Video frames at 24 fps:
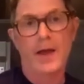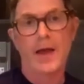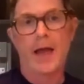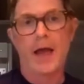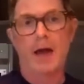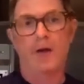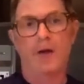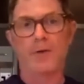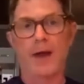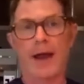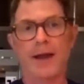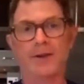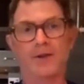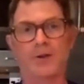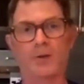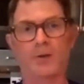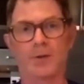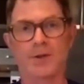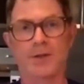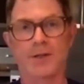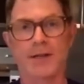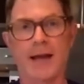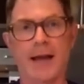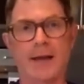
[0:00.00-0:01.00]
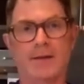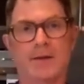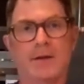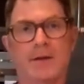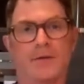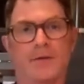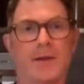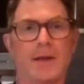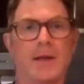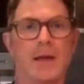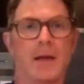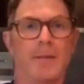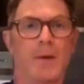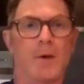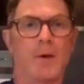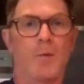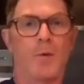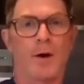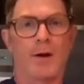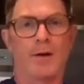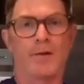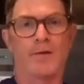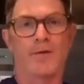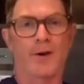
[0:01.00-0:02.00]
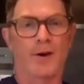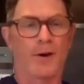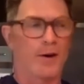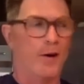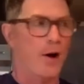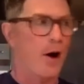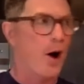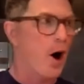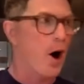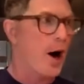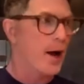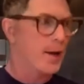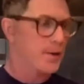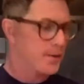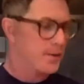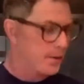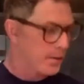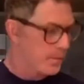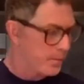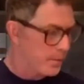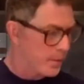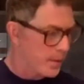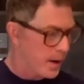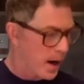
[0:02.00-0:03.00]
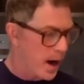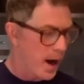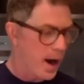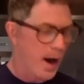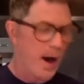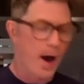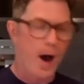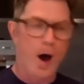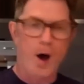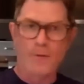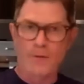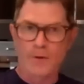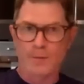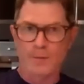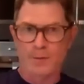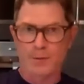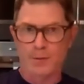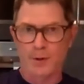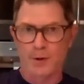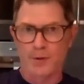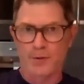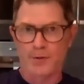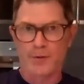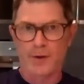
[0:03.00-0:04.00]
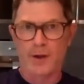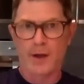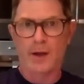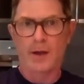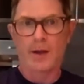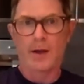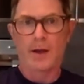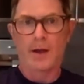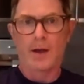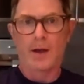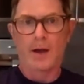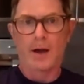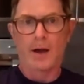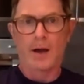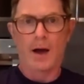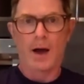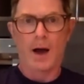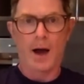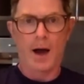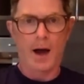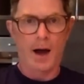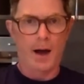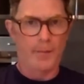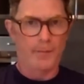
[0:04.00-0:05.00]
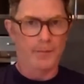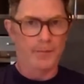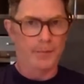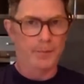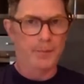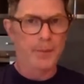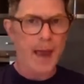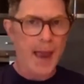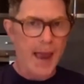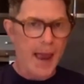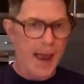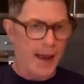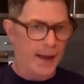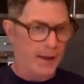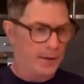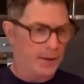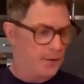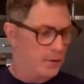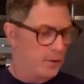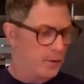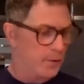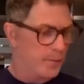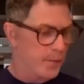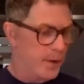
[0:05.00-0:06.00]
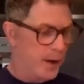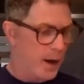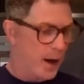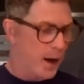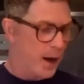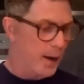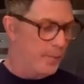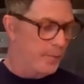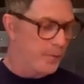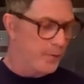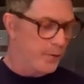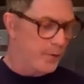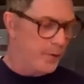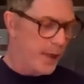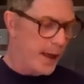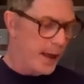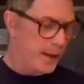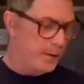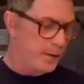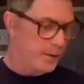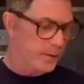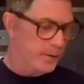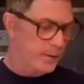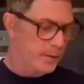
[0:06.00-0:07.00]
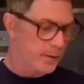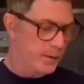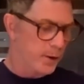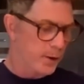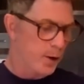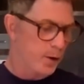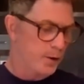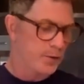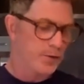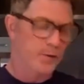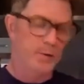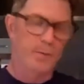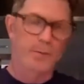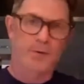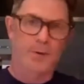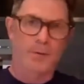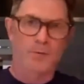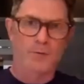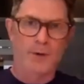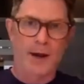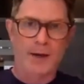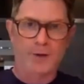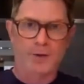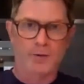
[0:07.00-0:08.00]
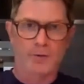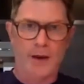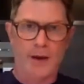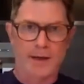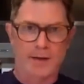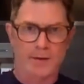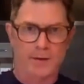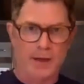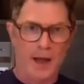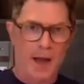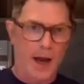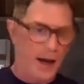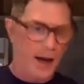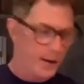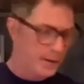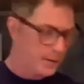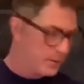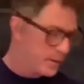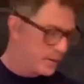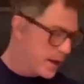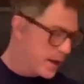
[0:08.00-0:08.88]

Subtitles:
And Rachel was nice enough to give me one of her awesome oven-proof pans that, you know, it's from Rachel Ray's line.